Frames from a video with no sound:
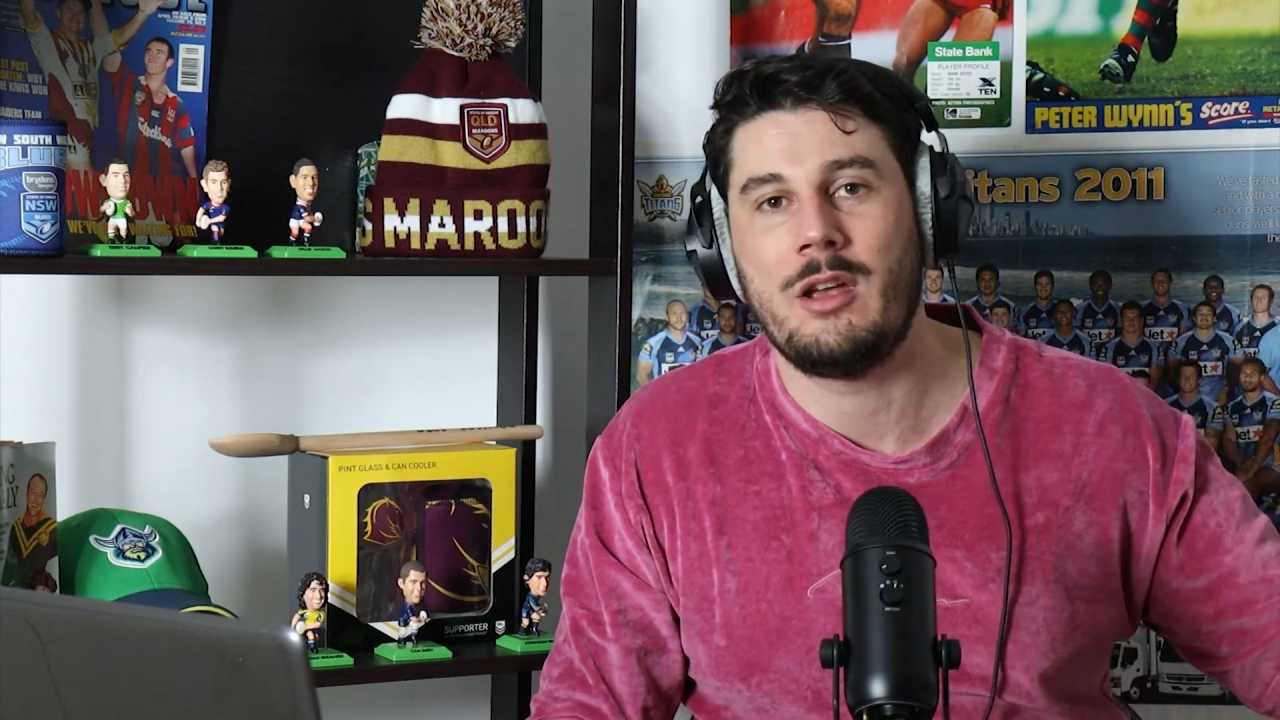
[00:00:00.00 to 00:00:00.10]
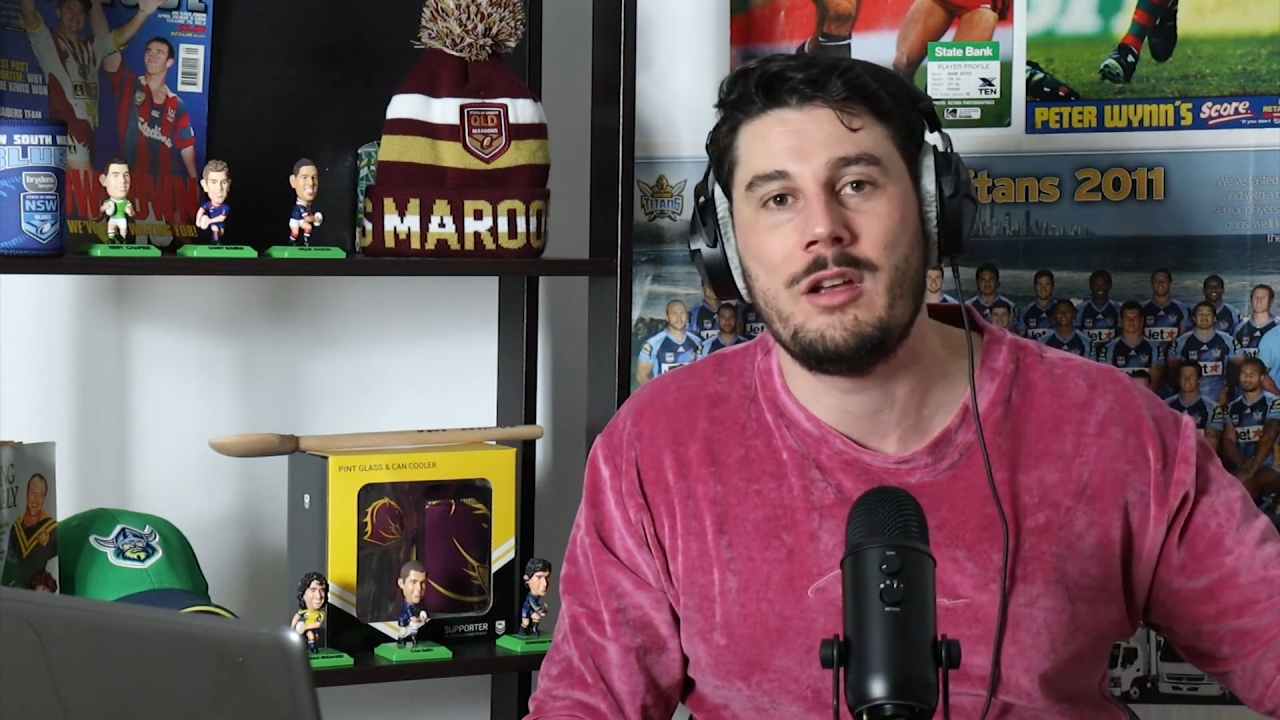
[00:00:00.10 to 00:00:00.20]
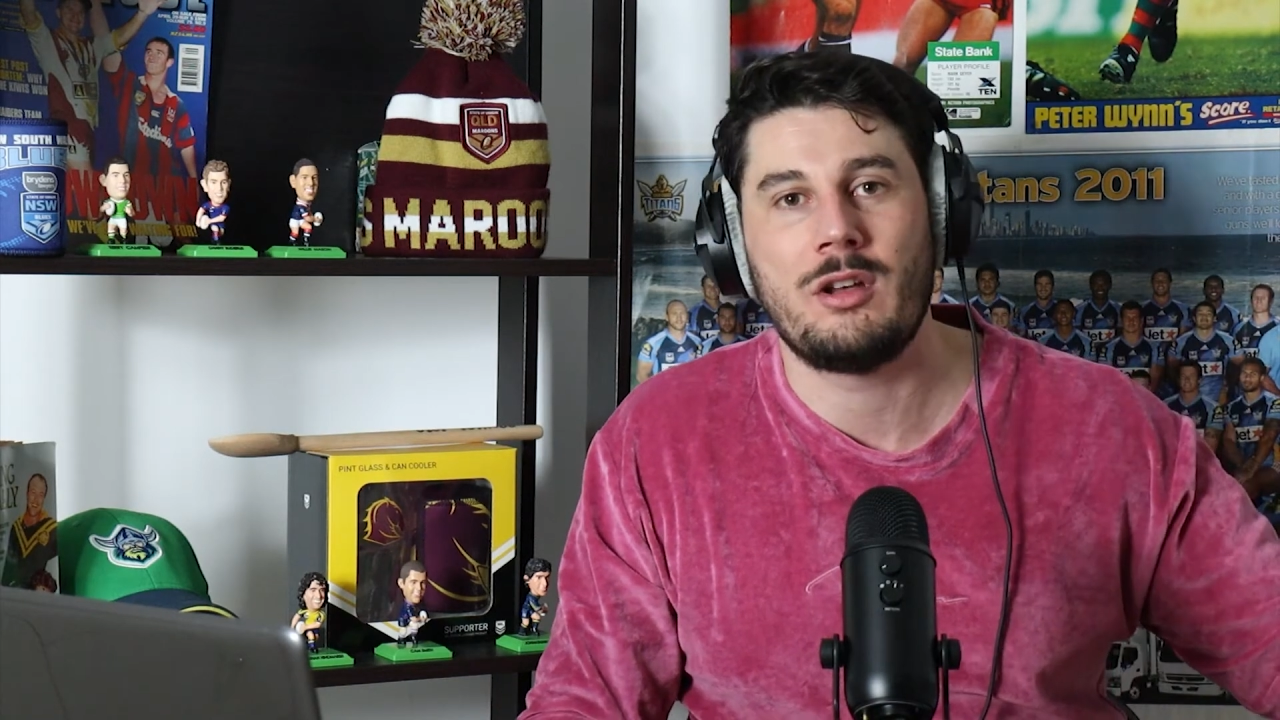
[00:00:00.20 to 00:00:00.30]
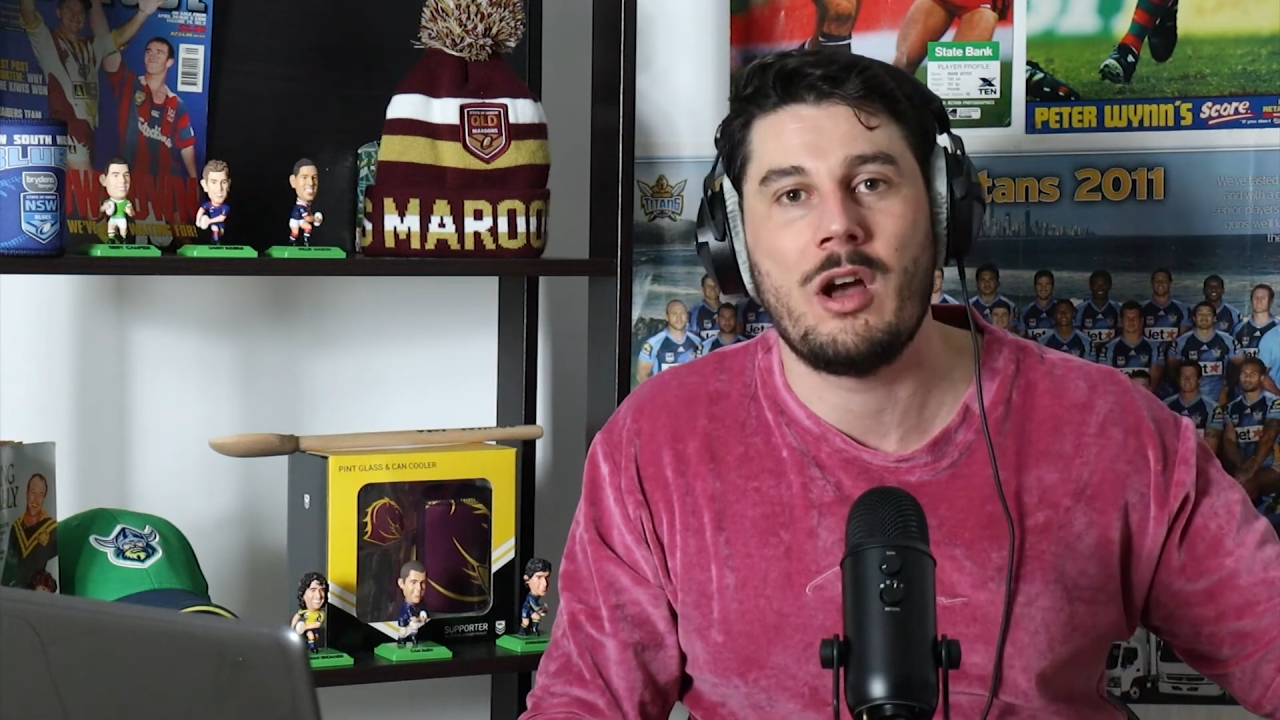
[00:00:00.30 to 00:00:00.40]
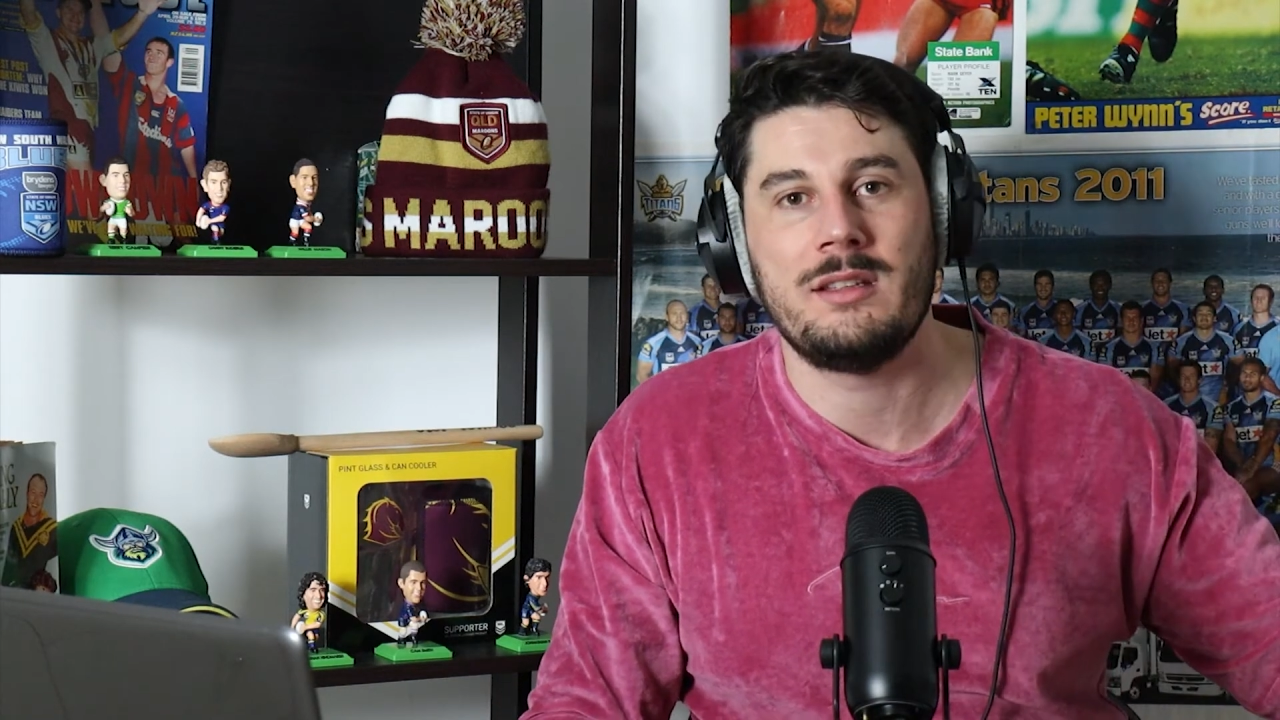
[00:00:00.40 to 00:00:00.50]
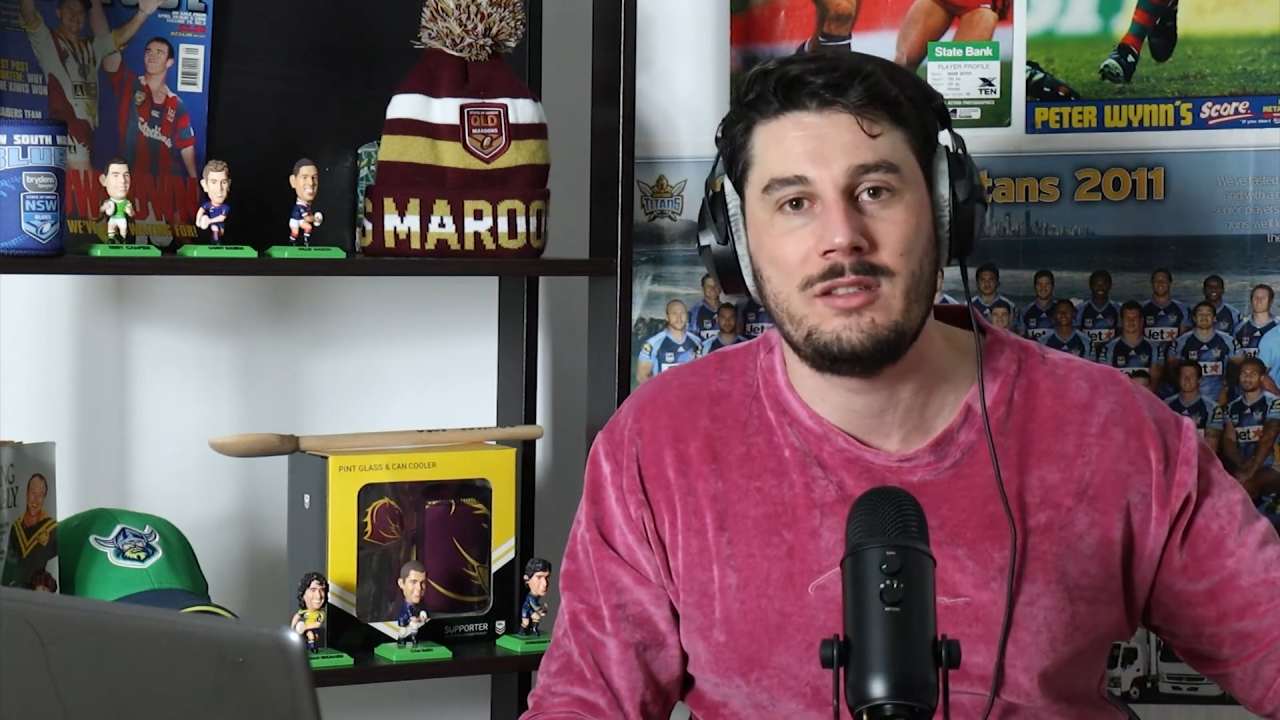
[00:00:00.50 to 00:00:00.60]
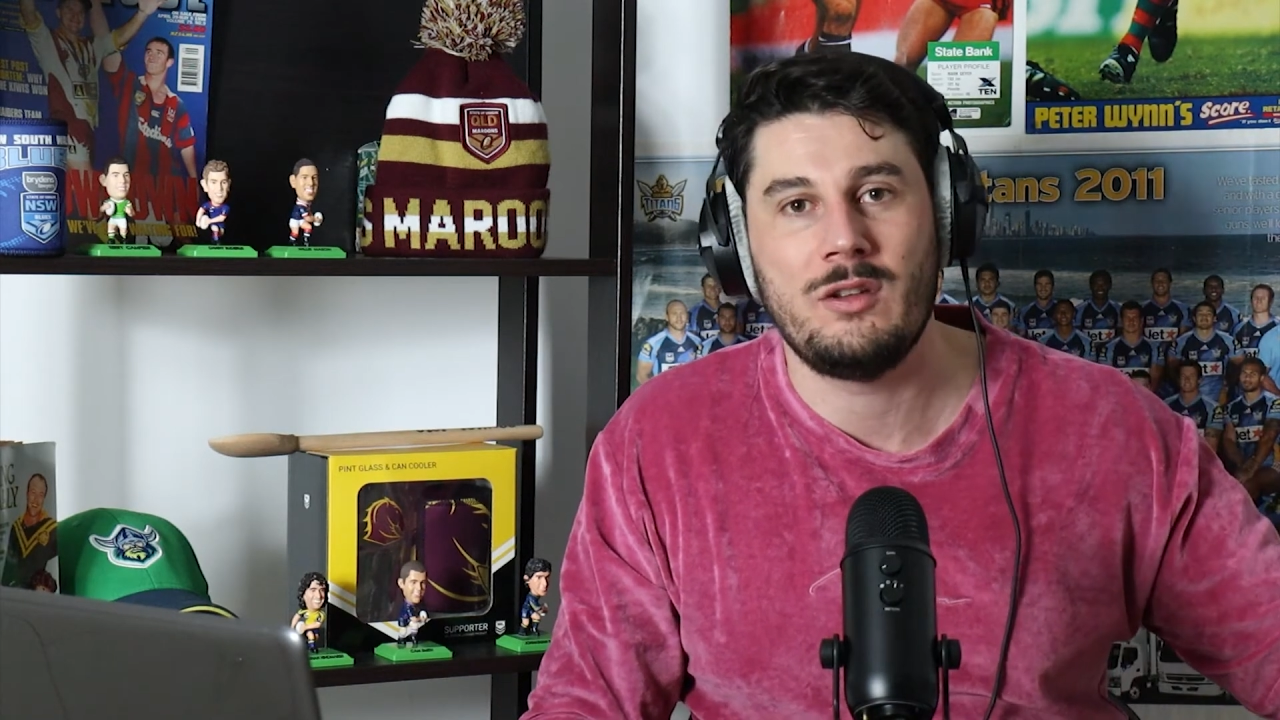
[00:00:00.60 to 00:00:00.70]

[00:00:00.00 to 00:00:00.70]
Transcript: those guys